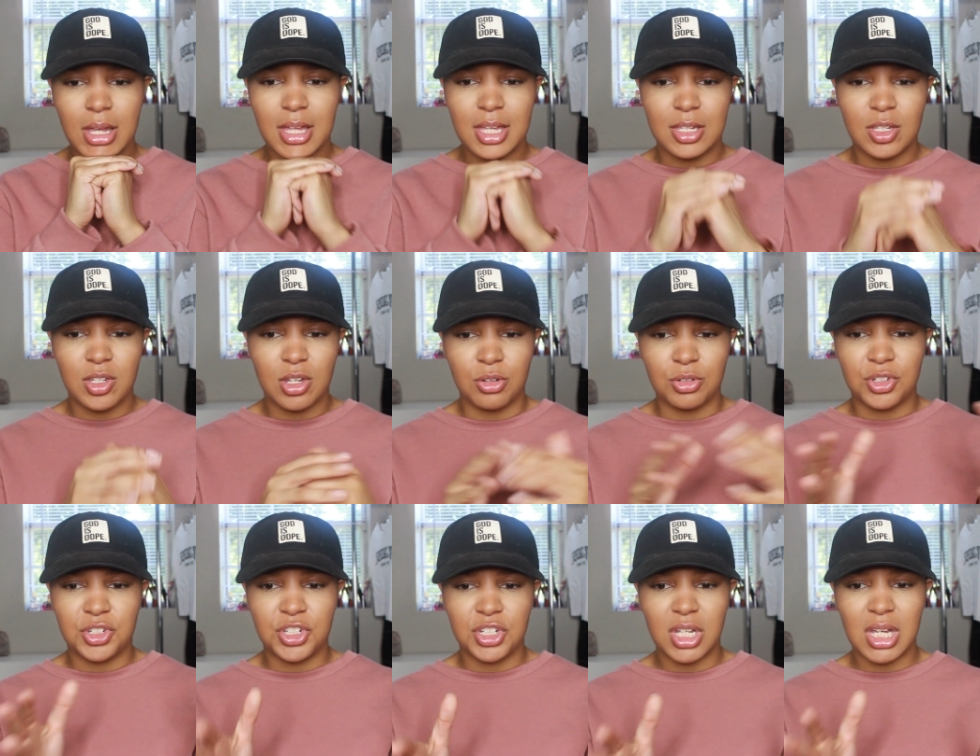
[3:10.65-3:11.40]
And so
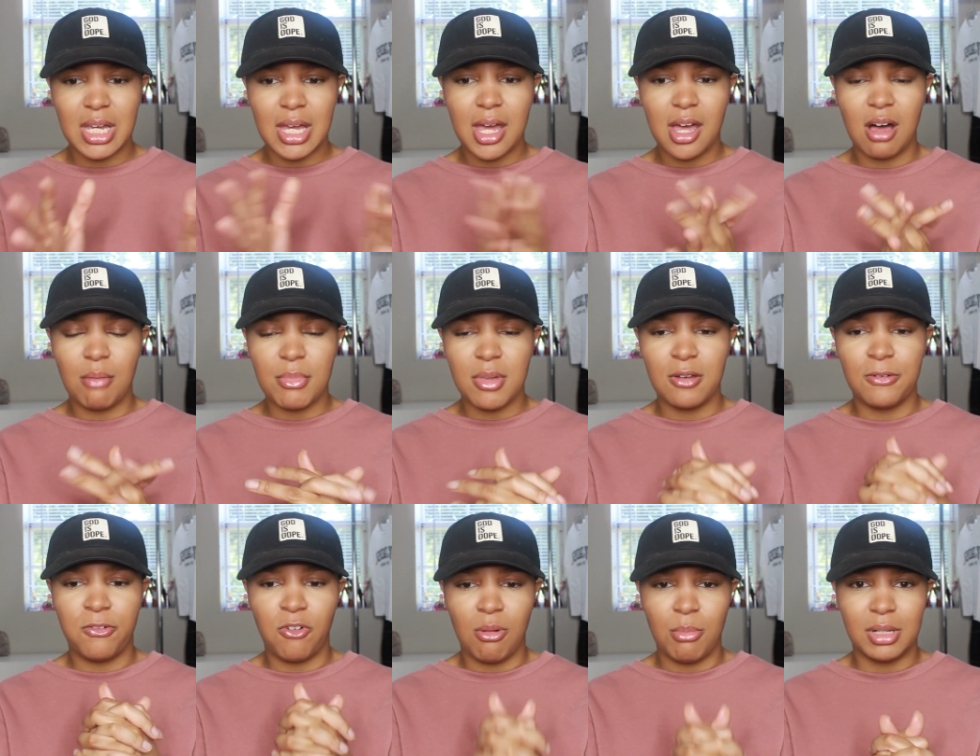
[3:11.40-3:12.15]
she helped
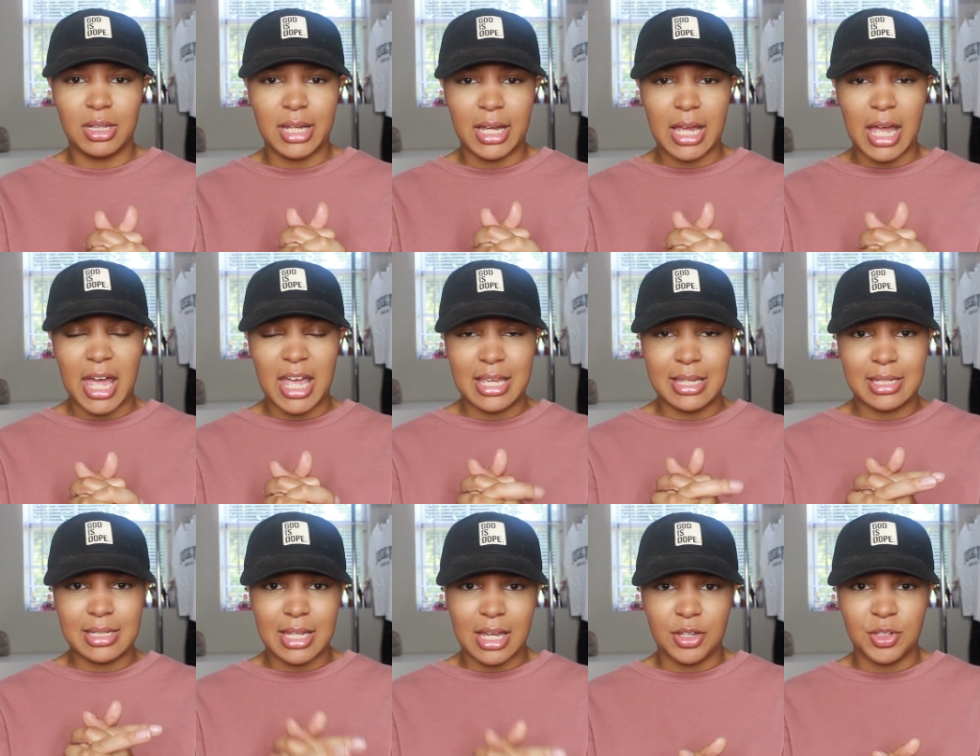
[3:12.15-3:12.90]
me formulate a
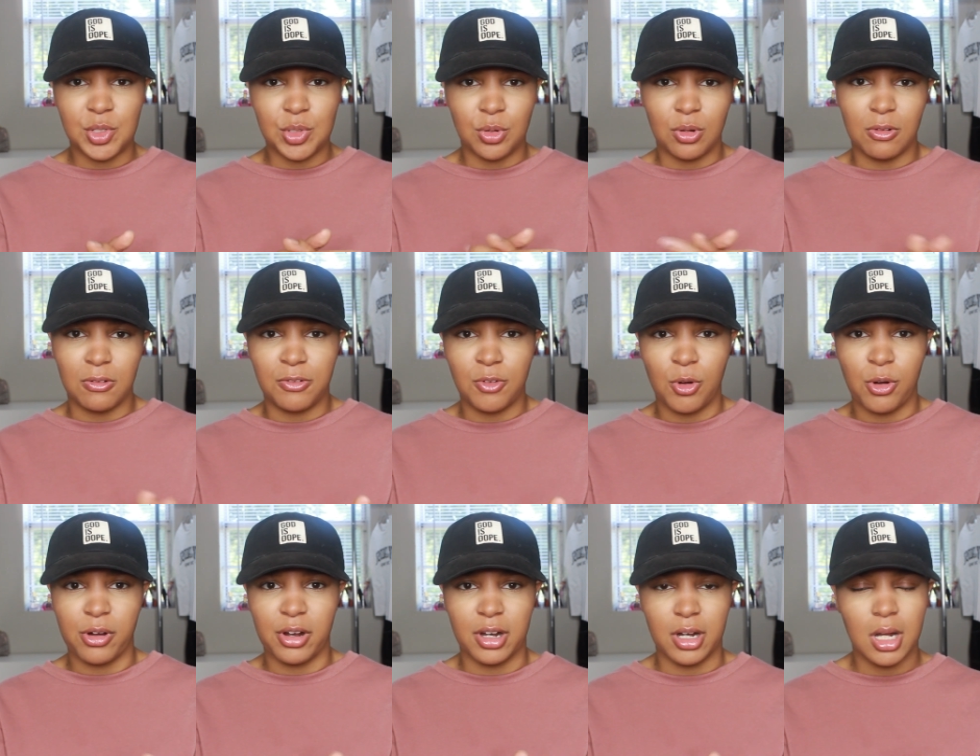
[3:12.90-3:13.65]
schedule
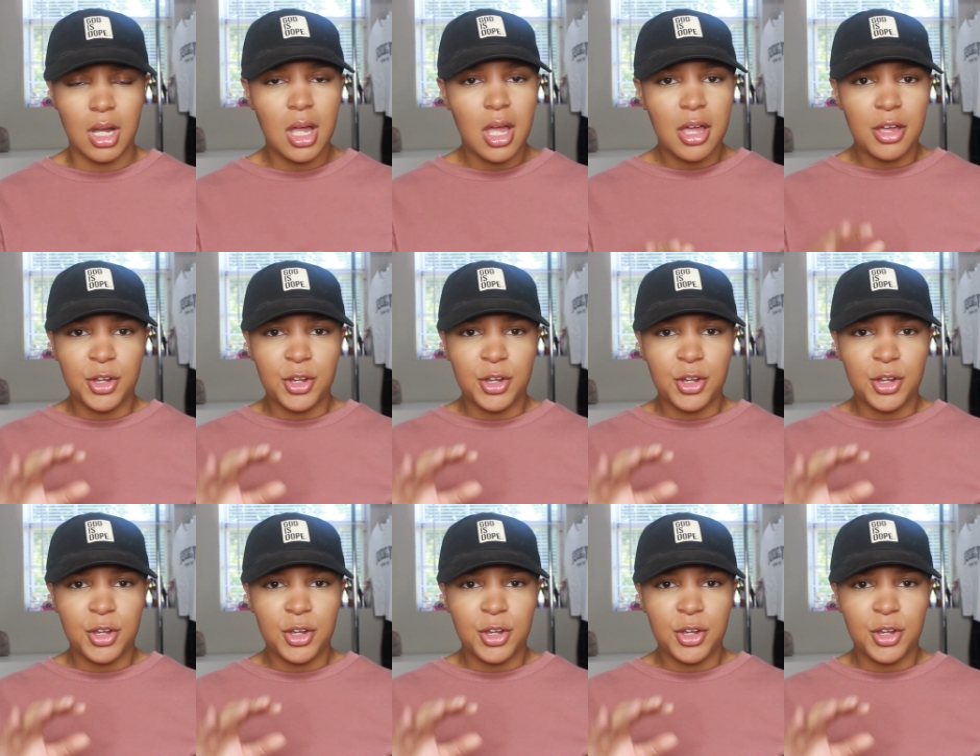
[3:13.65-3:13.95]
for